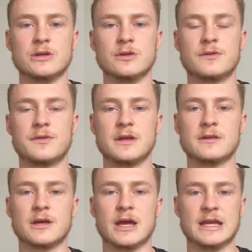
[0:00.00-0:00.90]
you'd think
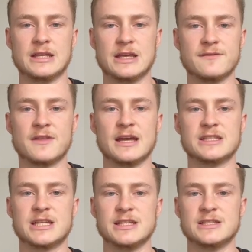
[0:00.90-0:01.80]
that he'd give these
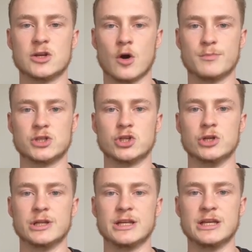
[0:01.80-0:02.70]
kids an
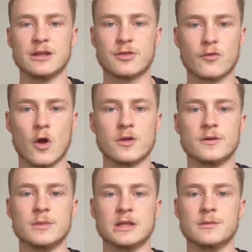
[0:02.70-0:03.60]
opportunity, throw
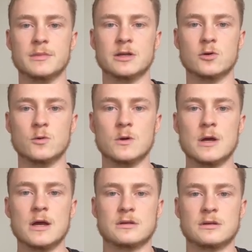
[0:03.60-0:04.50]
them in the middle.
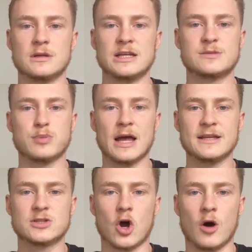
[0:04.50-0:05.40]
He's
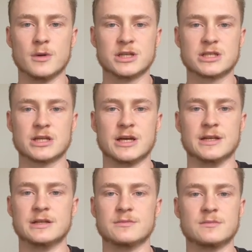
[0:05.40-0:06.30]
played Thomas
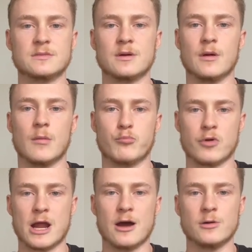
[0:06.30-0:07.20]
and
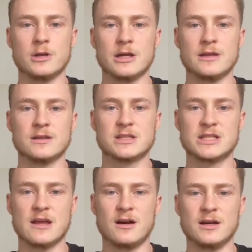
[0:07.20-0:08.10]
Brown in the
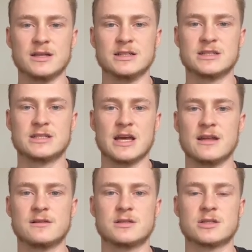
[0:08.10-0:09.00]
centre
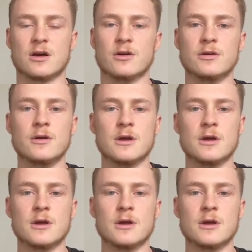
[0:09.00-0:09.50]
instead, so